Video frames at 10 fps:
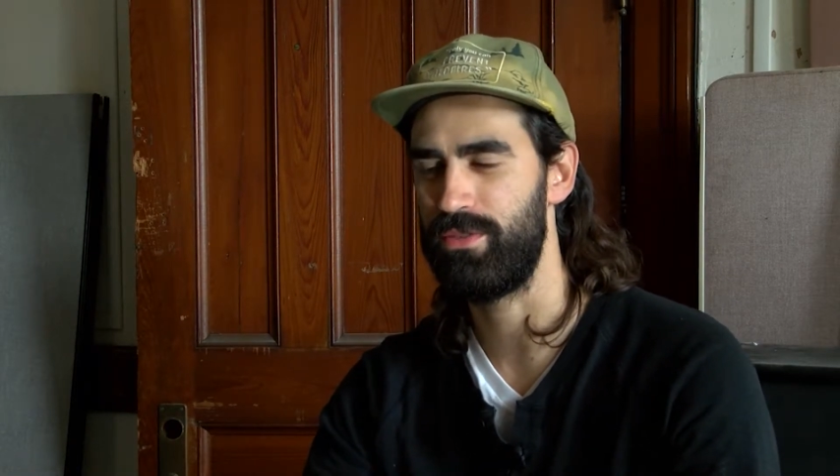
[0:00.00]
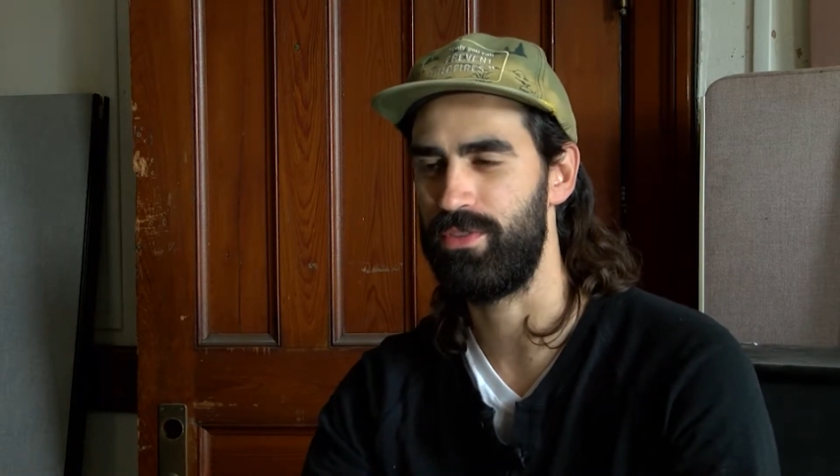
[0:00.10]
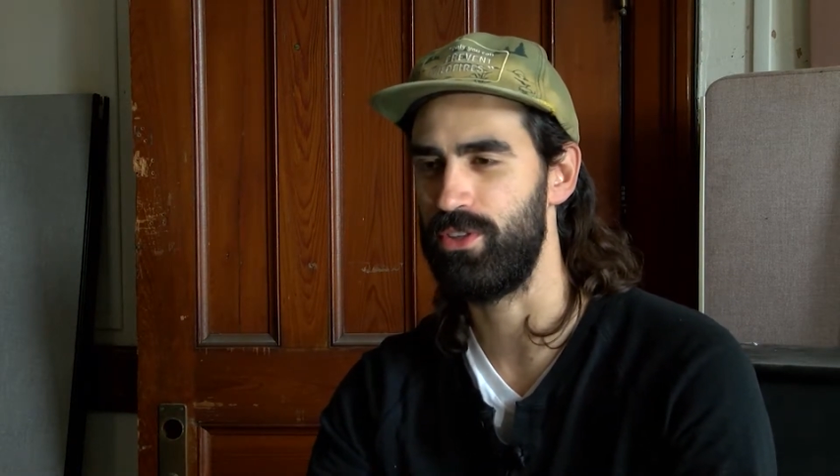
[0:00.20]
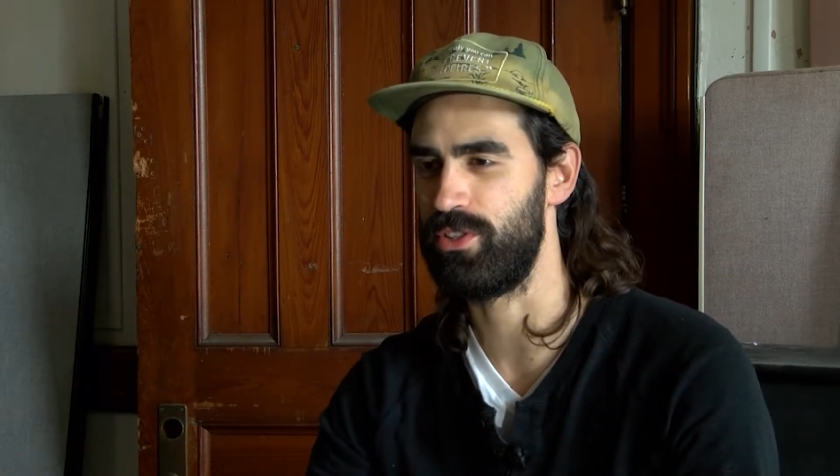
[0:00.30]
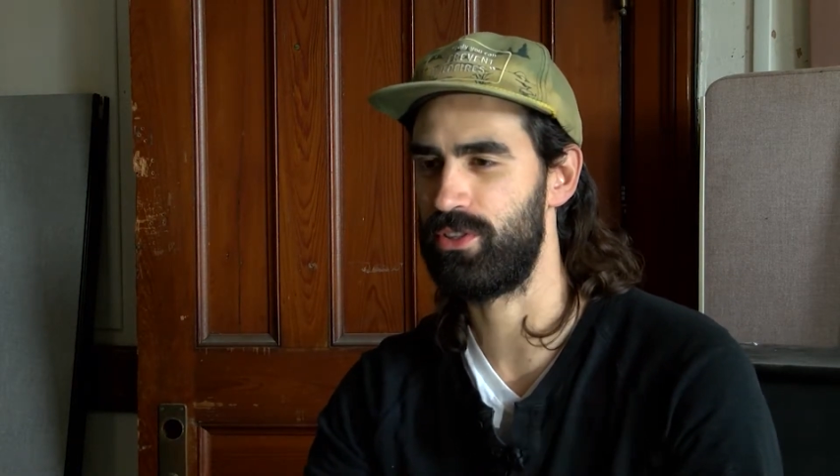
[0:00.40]
It
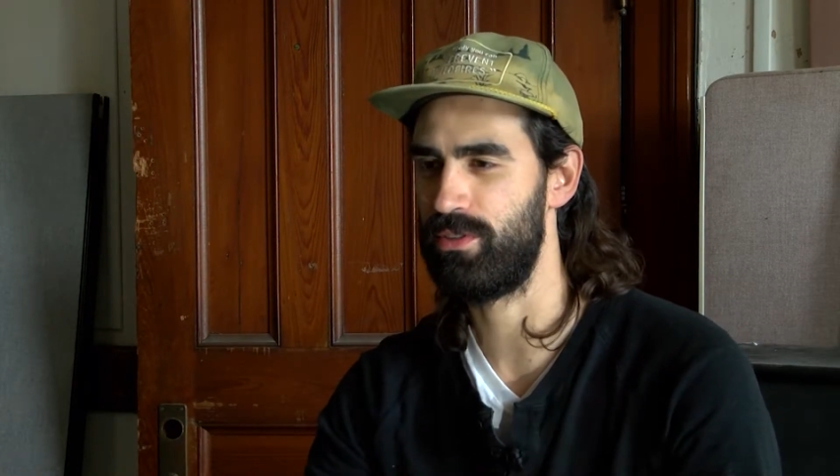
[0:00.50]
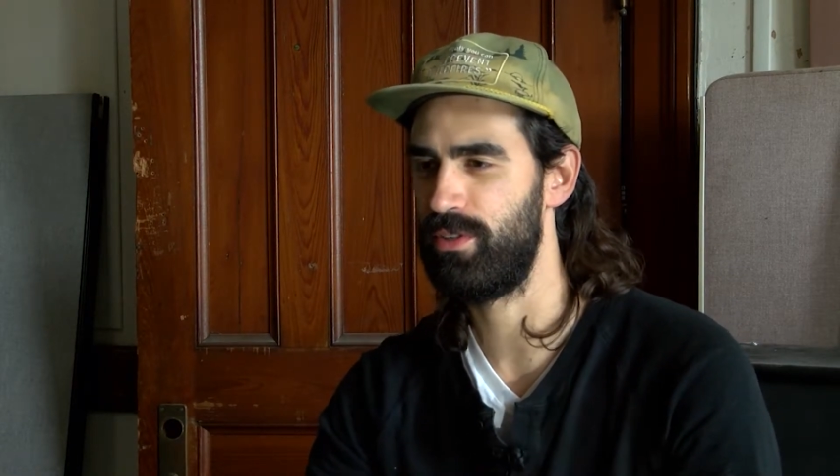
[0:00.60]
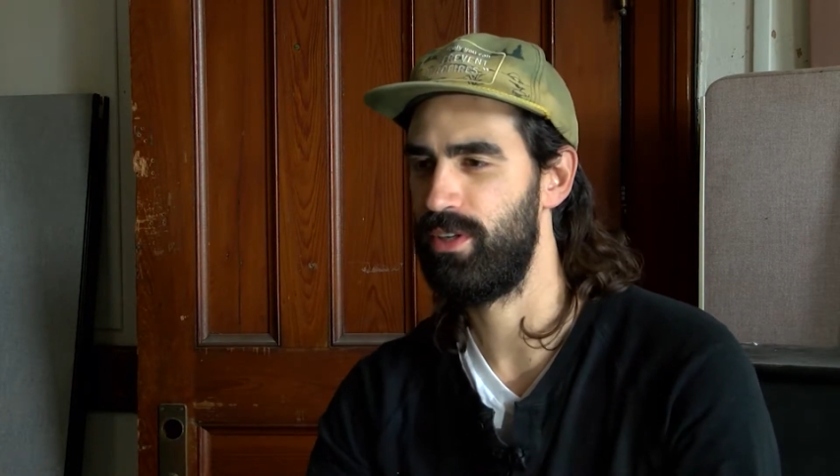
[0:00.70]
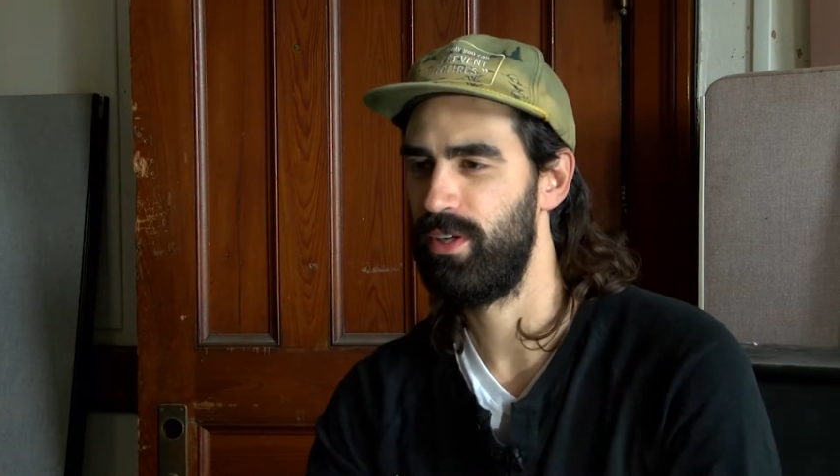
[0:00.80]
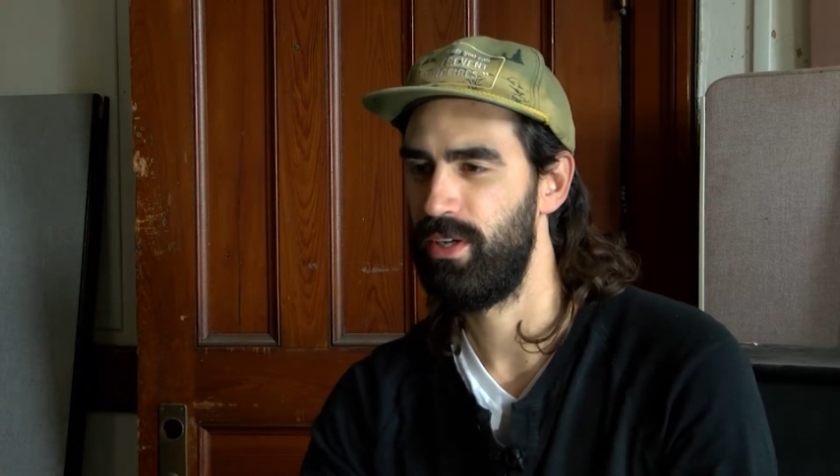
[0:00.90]
feels
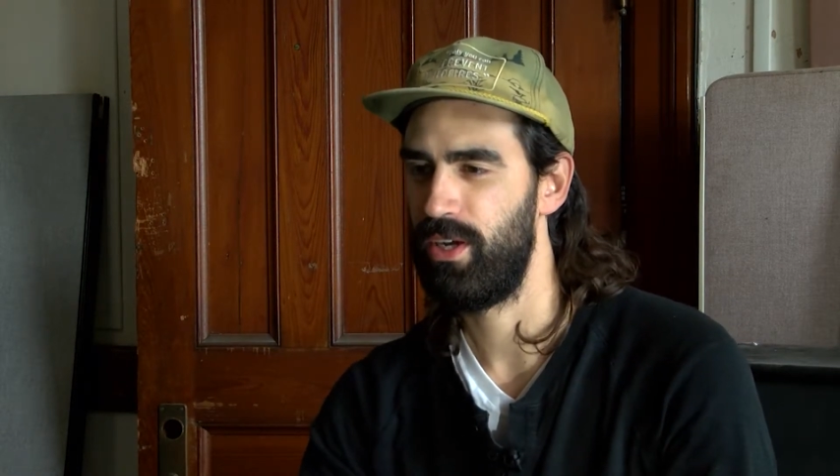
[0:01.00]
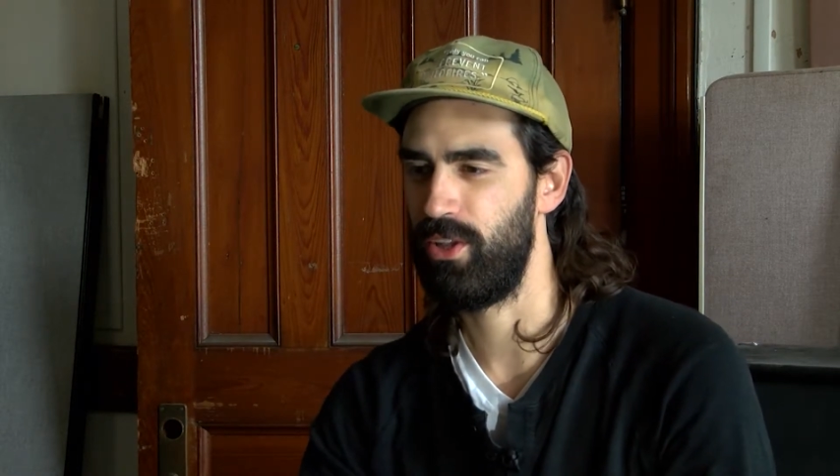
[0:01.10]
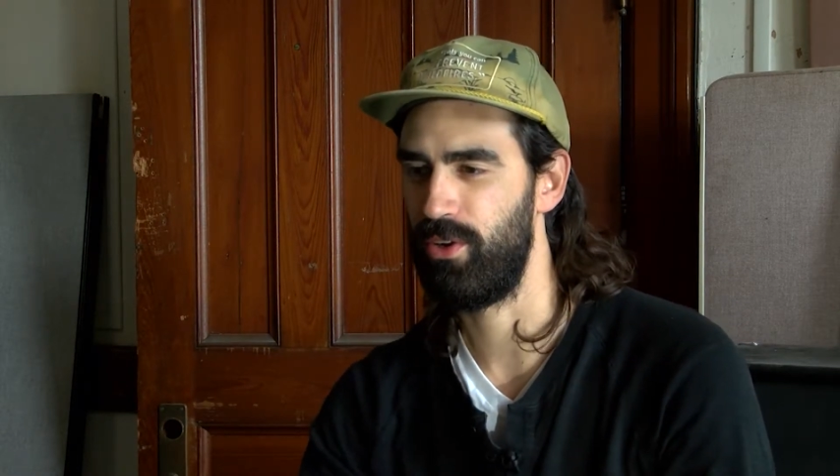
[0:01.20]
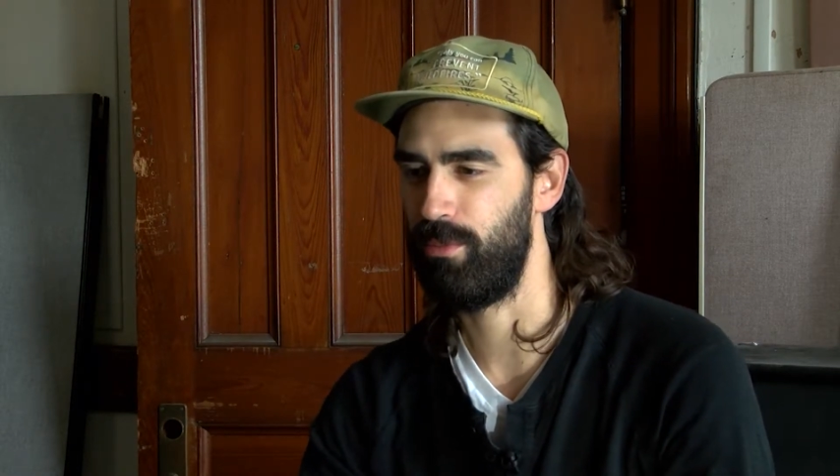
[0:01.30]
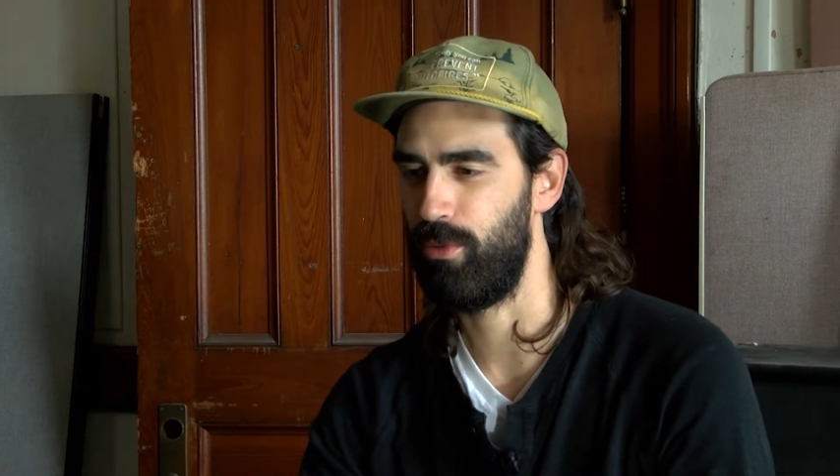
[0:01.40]
a
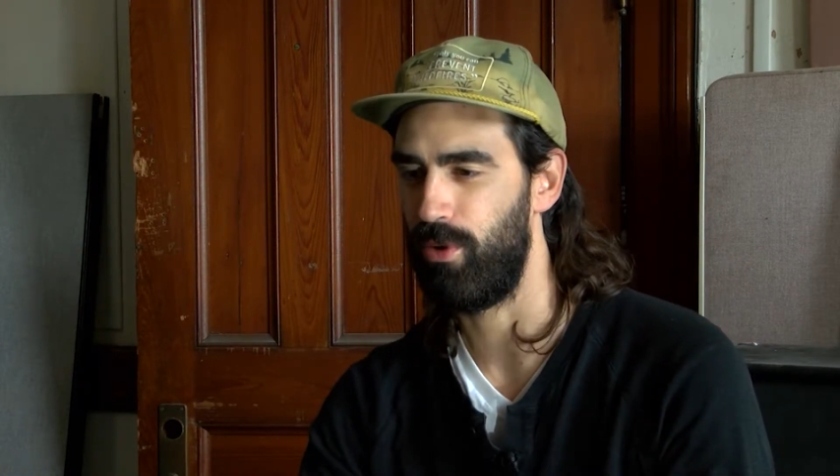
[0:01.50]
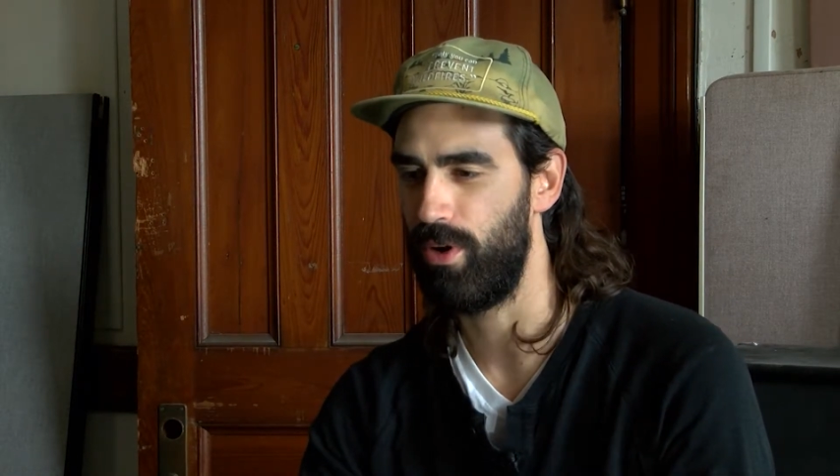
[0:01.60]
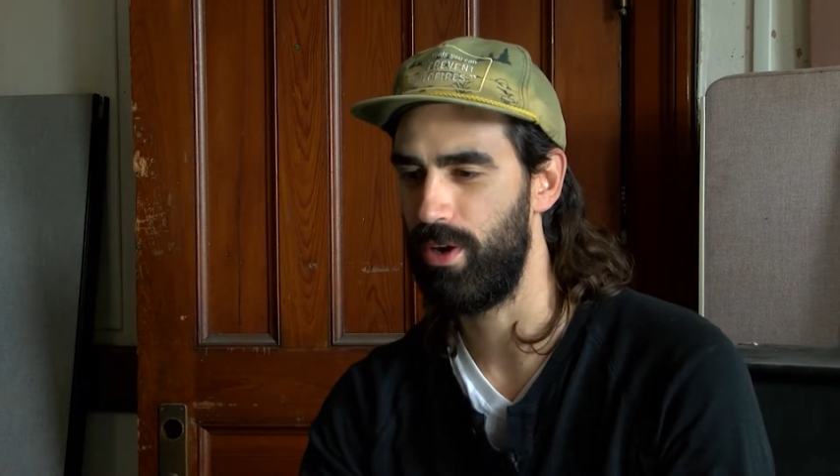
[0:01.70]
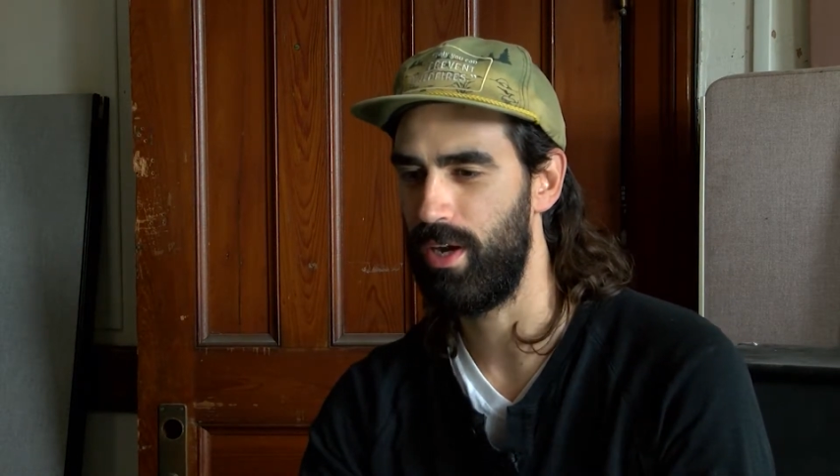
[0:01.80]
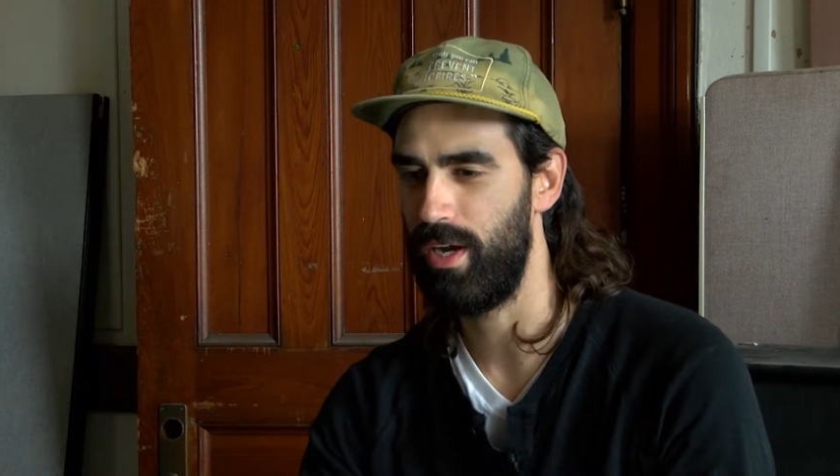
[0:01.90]
little
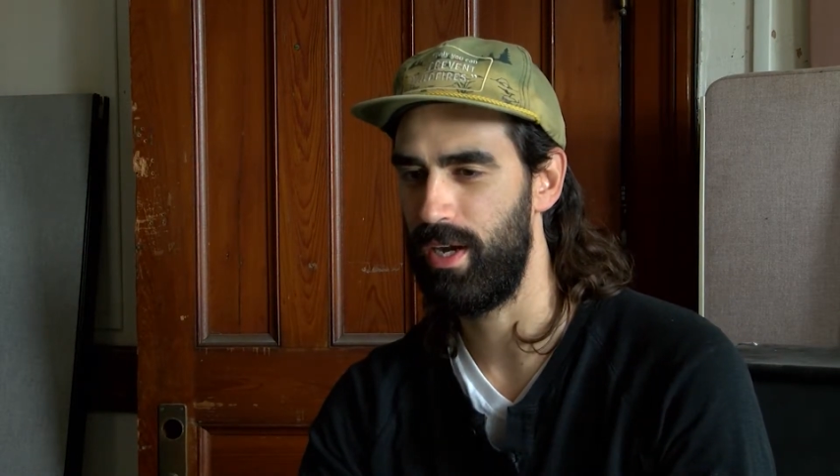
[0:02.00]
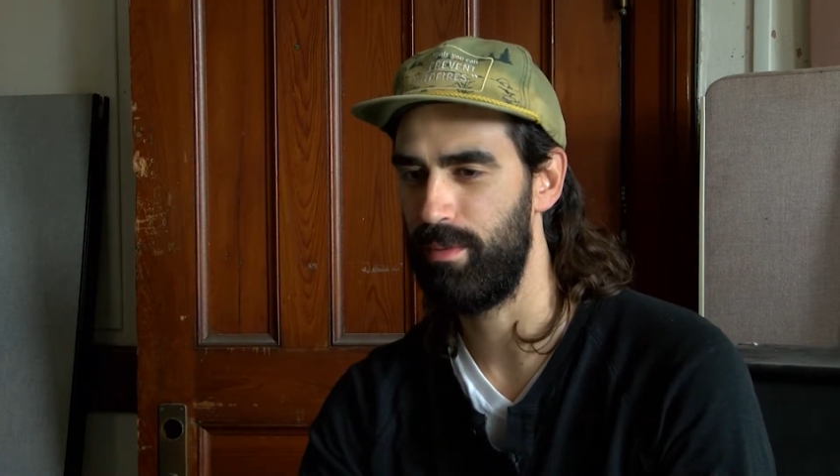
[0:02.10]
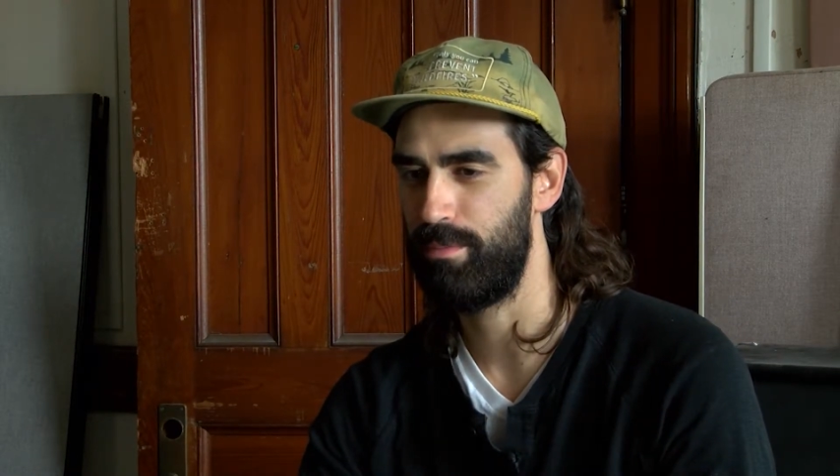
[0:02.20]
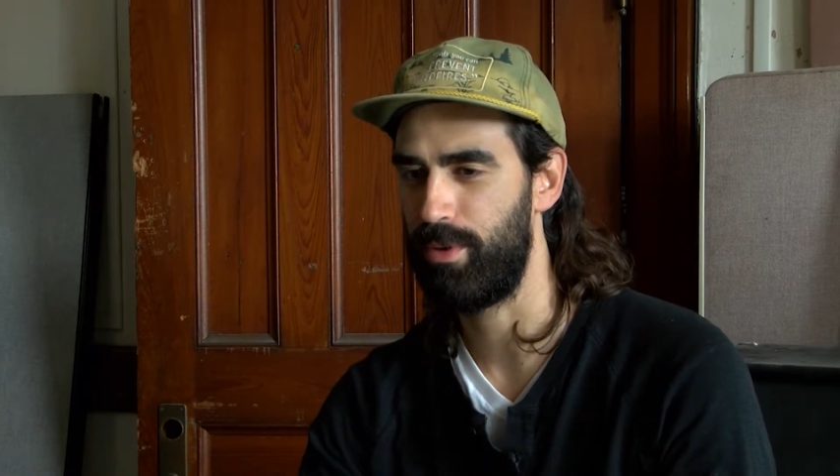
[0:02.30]
more uh,